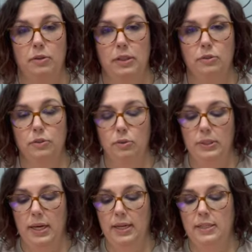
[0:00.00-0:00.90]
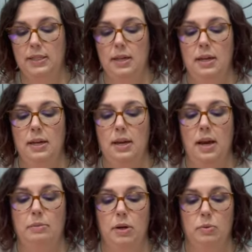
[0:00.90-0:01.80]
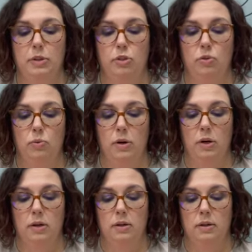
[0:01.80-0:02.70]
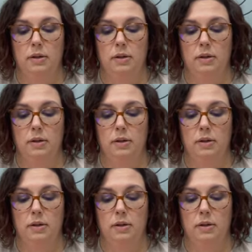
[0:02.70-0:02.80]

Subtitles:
needles too tight. I'm not really sure.